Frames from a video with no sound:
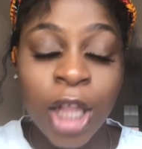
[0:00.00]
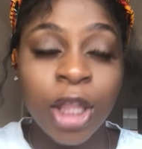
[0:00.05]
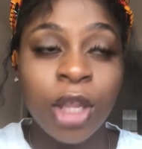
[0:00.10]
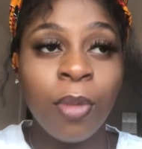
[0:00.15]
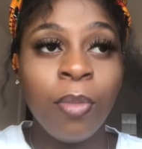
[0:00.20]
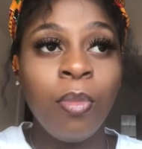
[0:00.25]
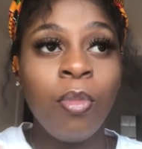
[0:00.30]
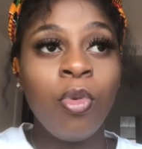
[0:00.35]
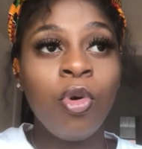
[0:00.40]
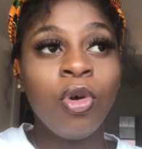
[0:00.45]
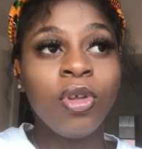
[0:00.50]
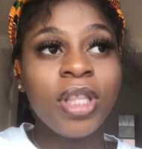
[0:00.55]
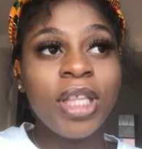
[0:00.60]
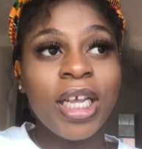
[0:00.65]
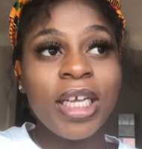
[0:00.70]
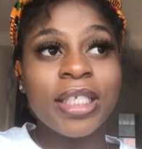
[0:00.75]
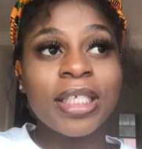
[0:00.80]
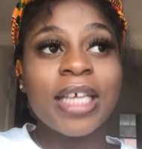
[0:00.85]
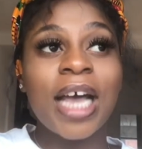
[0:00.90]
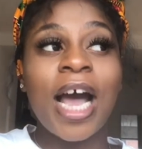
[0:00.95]
The more
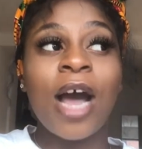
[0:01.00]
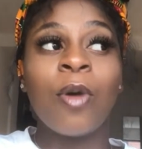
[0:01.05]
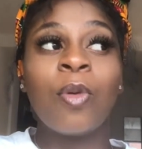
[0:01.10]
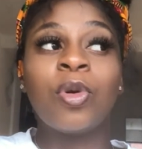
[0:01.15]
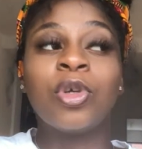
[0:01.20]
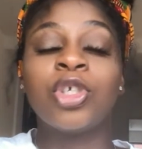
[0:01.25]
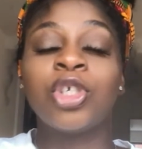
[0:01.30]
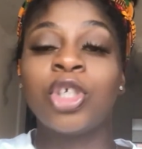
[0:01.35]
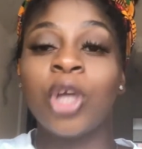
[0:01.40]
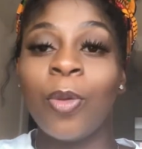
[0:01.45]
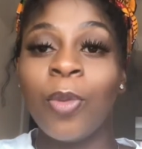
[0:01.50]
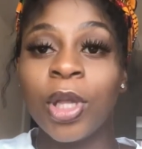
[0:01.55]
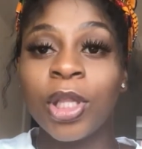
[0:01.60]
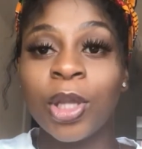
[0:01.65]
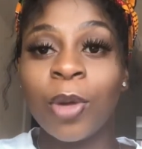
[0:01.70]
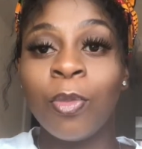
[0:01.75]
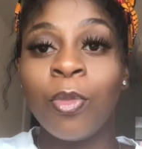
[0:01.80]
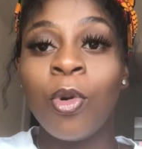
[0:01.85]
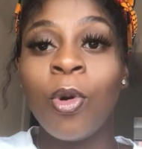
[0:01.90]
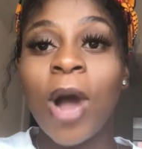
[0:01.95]
things that I was showing,
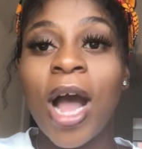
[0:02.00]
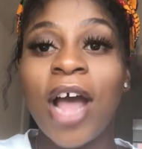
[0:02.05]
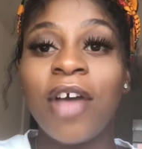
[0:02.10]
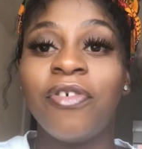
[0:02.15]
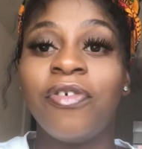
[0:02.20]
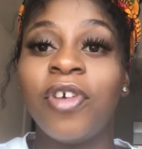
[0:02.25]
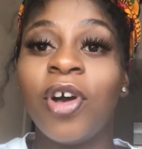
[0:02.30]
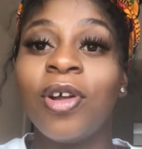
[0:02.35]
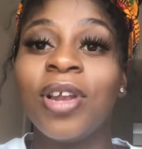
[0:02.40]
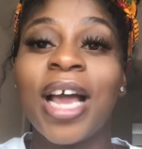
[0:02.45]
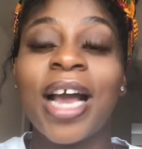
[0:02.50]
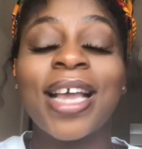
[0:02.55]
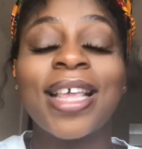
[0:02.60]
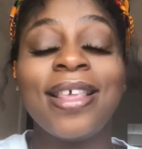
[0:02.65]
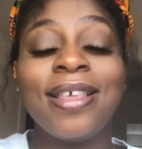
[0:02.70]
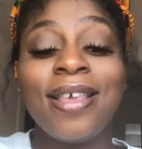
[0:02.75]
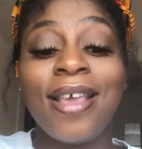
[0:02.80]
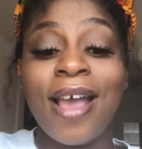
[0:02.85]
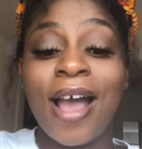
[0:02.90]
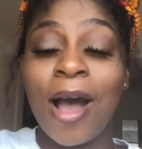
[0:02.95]
the more I felt like,
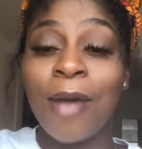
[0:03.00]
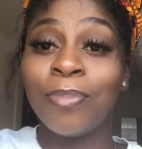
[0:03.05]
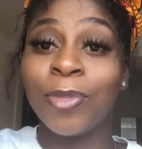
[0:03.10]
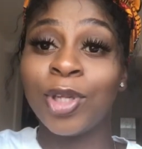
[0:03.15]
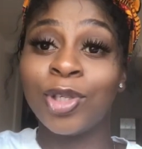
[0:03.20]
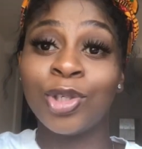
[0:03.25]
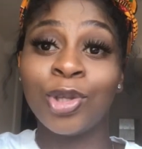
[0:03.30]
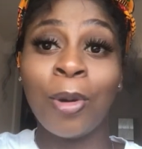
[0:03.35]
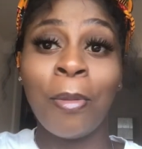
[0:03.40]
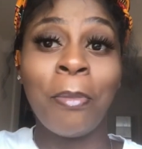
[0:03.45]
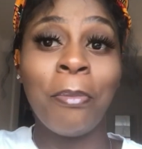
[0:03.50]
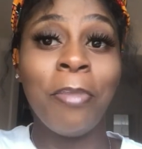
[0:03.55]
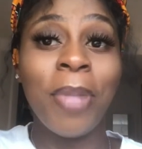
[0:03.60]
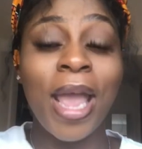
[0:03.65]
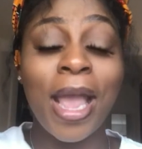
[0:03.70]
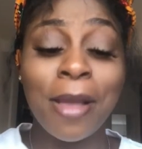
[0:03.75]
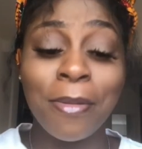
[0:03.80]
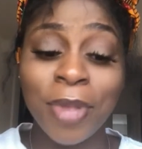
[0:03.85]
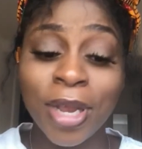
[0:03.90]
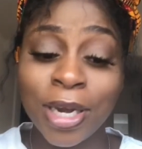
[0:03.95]
yeah, I'm the top
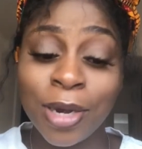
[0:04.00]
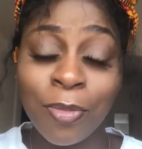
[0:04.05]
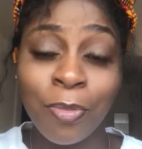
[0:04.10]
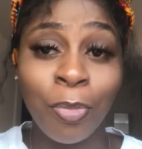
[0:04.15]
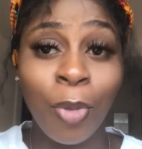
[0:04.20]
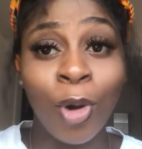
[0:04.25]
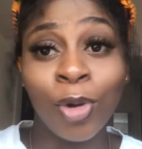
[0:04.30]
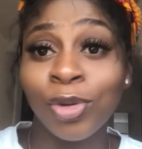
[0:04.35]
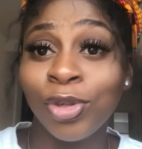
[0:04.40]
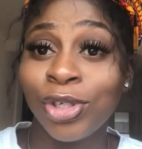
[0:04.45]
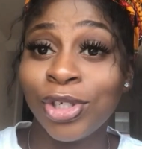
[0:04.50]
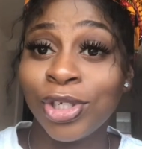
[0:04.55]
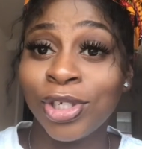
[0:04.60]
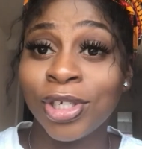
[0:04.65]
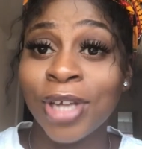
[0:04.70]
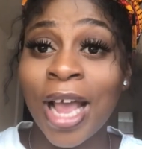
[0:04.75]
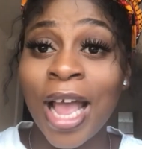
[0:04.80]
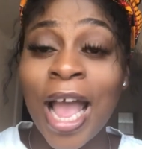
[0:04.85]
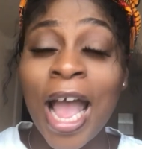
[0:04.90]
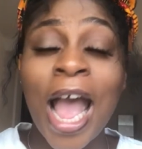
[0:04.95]
babe in the bunch.